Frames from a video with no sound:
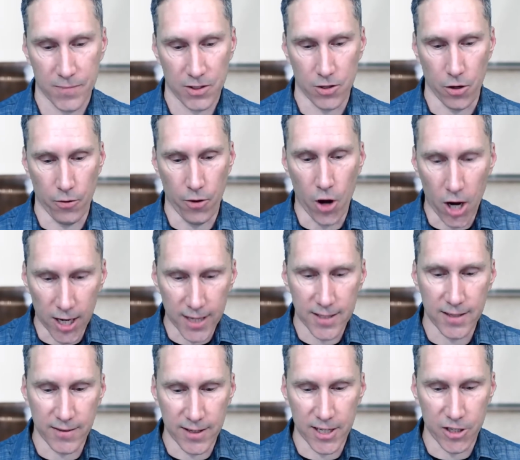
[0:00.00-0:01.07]
So
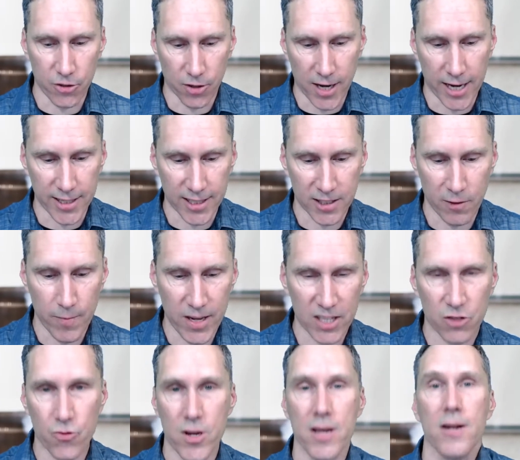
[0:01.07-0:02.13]
audits in the digital context of
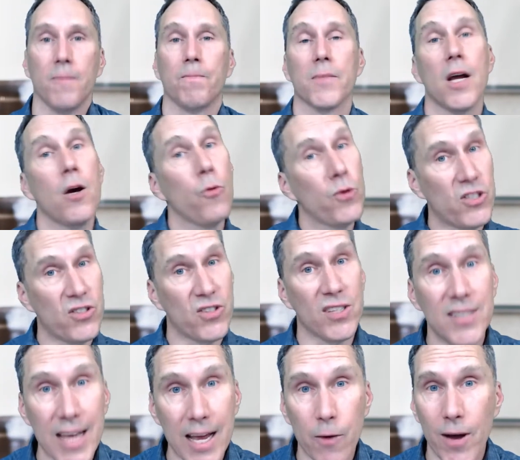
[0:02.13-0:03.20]
ministry, which is a
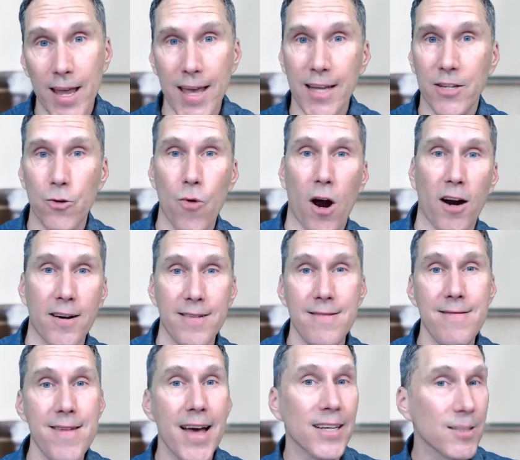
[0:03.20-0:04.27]
segue into our
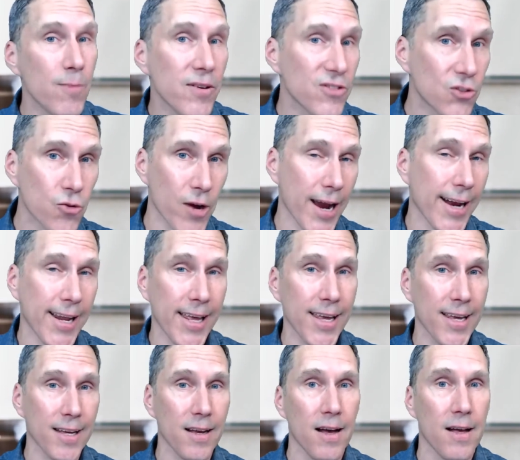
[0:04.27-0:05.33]
next month's
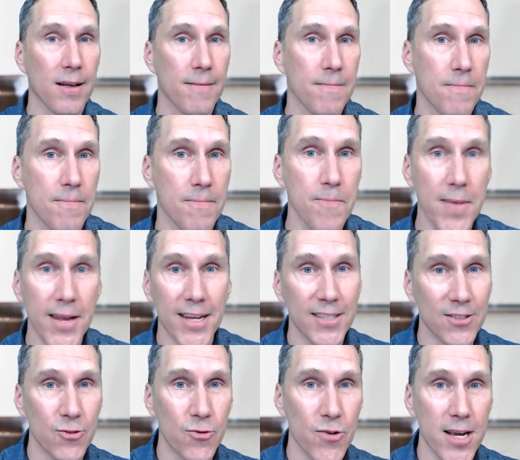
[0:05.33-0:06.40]
training, the
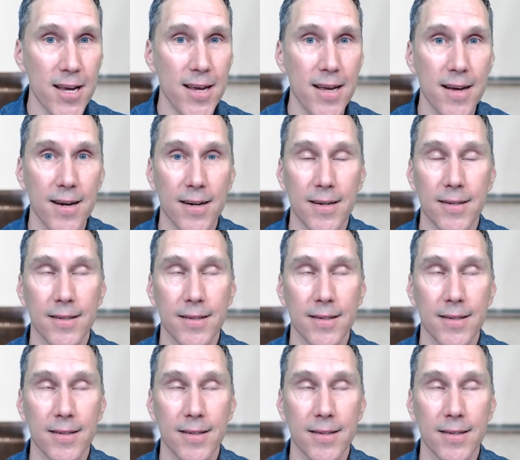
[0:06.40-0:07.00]
ministry